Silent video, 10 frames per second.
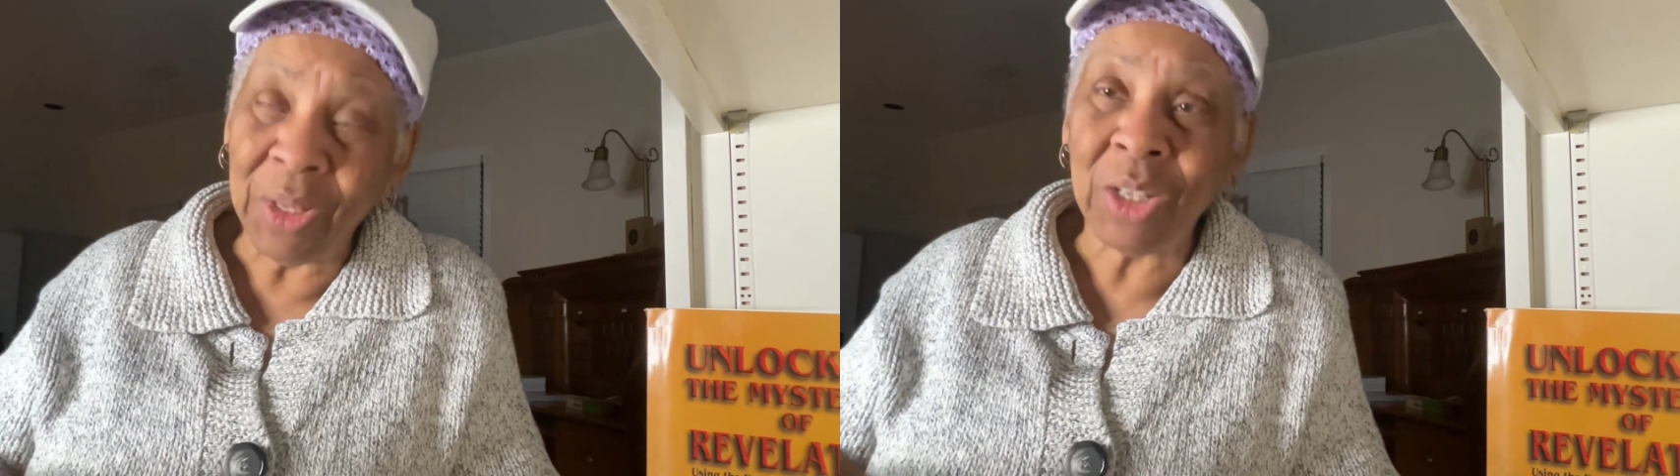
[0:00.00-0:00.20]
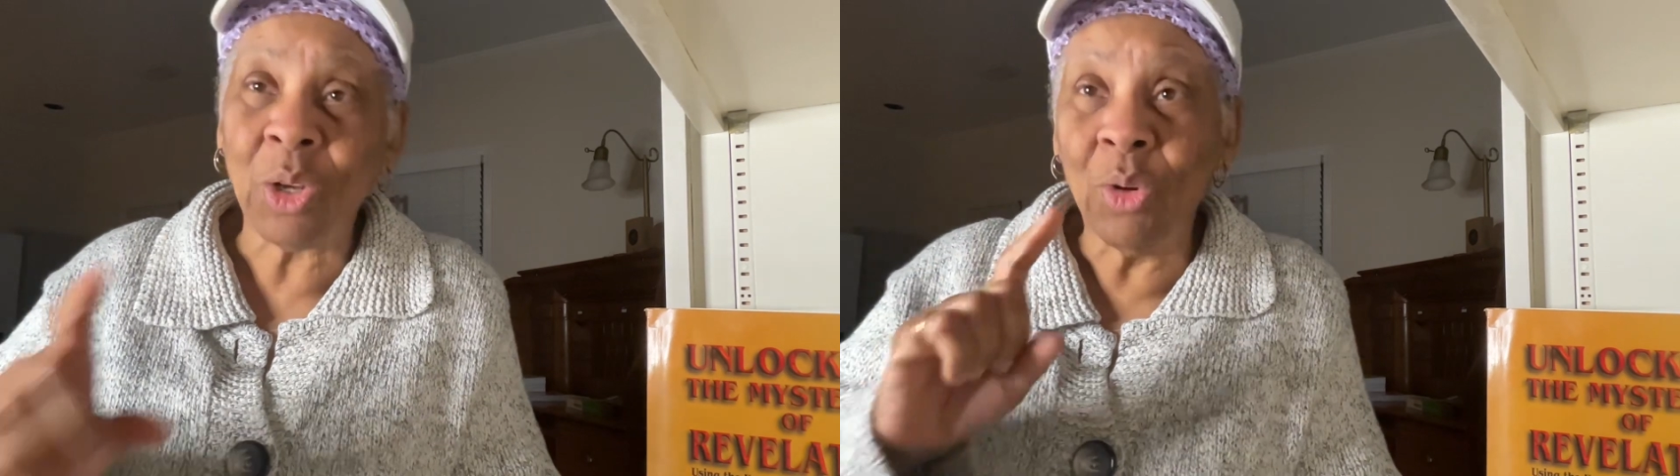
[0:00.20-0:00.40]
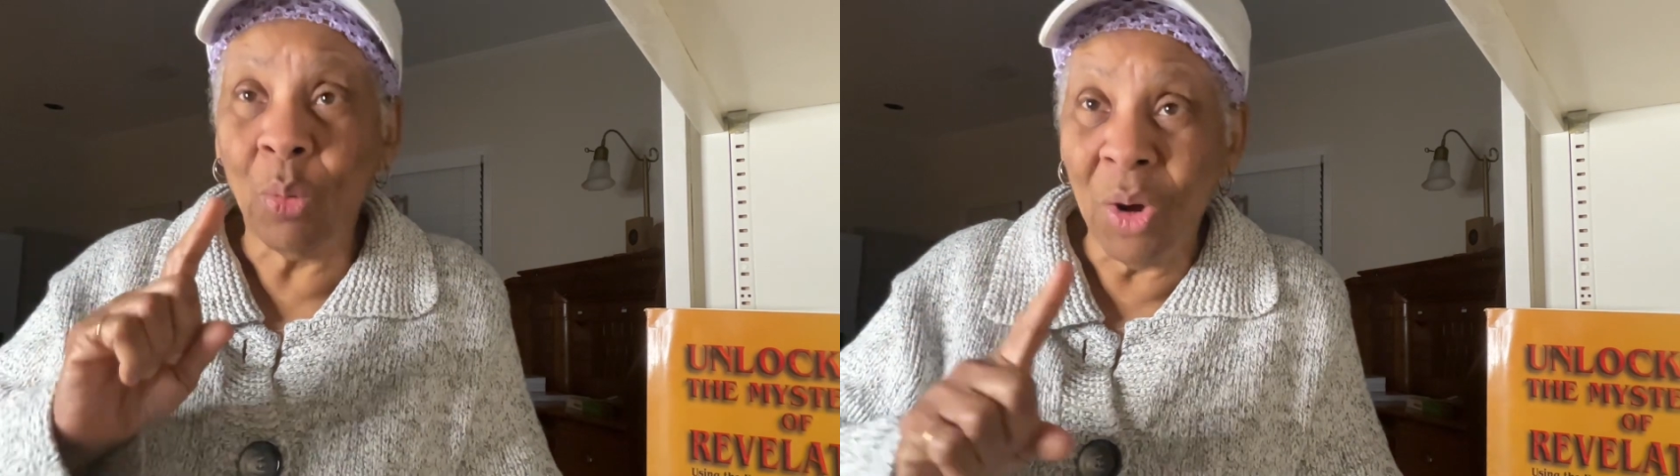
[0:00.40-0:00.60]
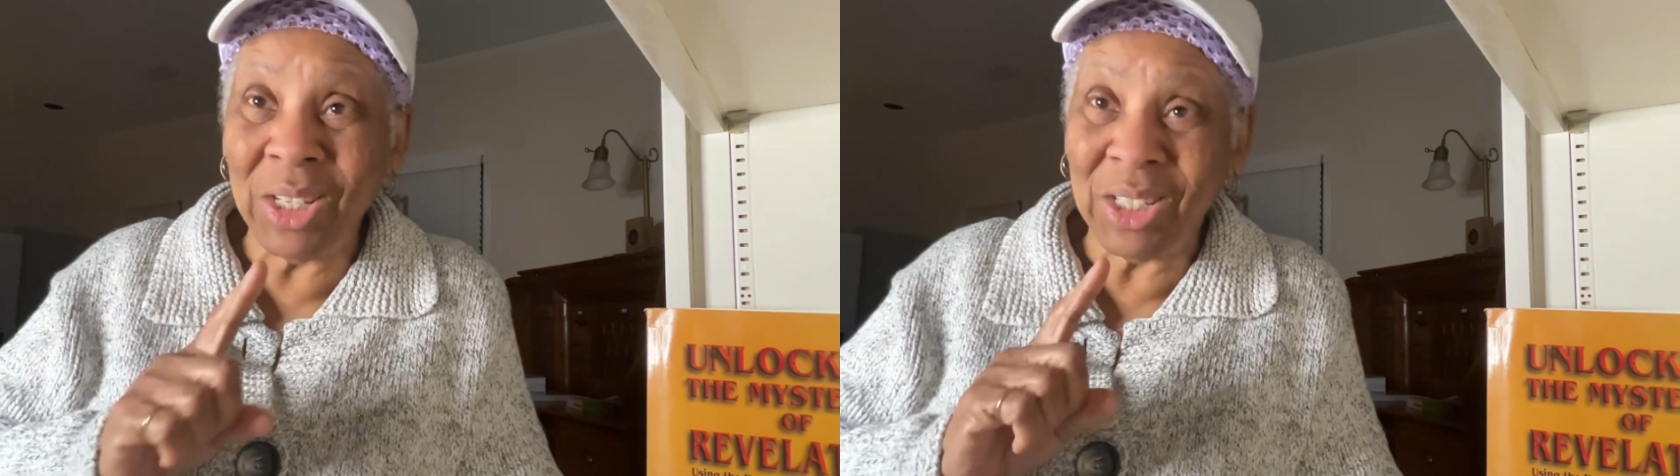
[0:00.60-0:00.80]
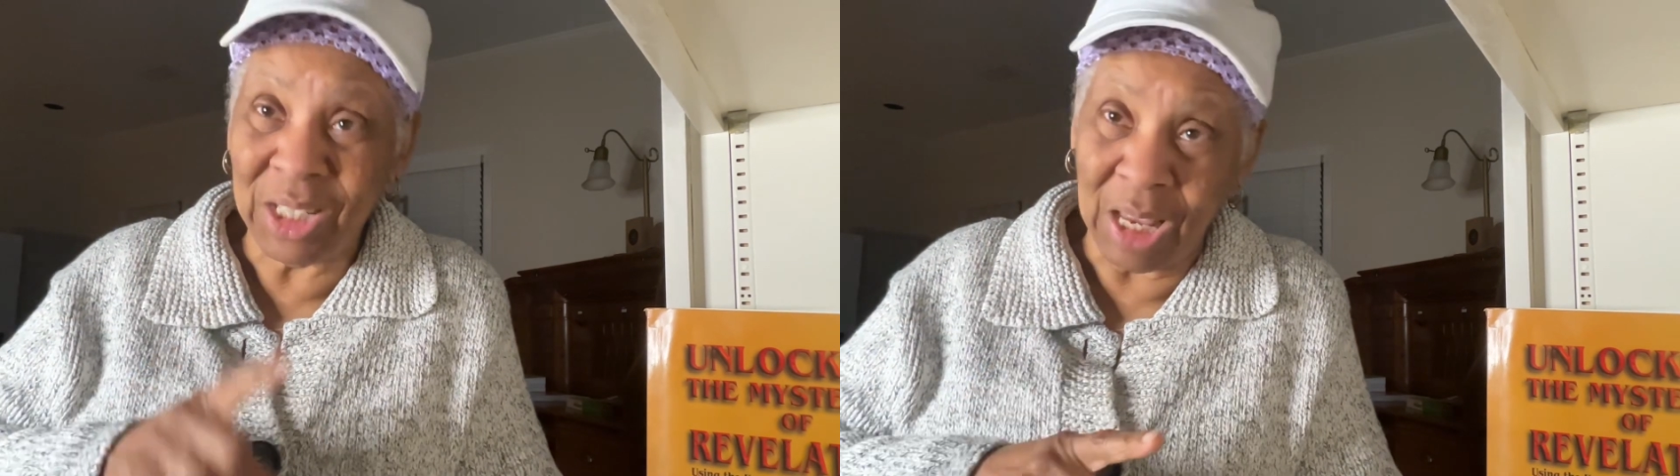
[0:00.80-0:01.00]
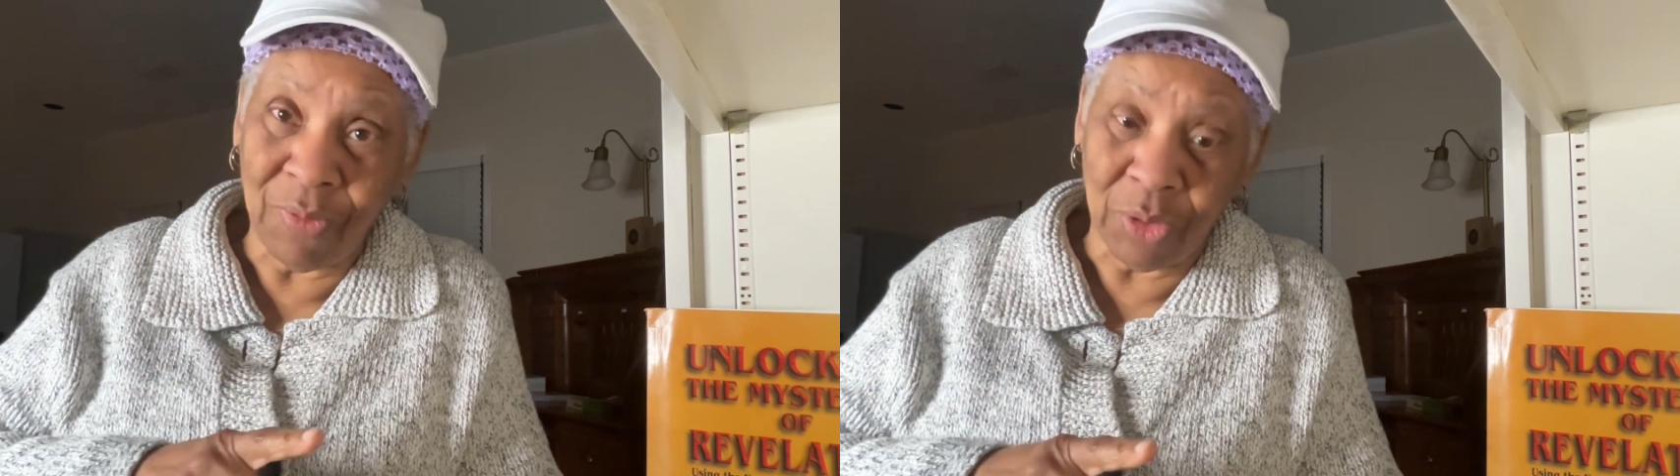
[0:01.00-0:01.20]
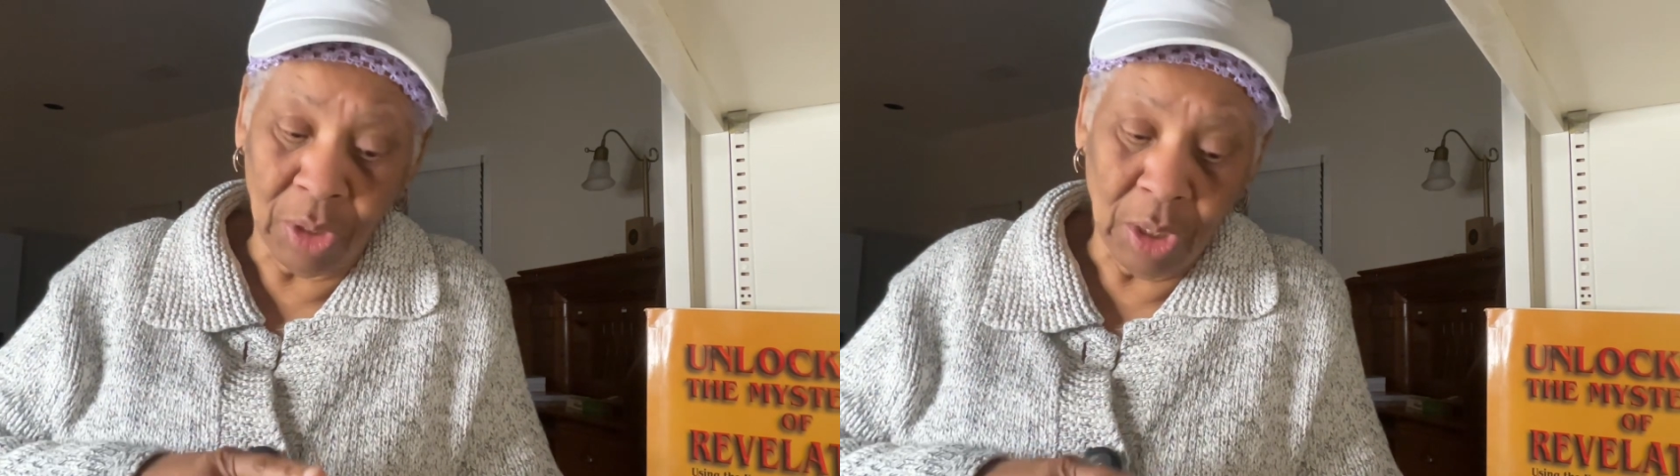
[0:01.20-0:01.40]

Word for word: there's only one Savior.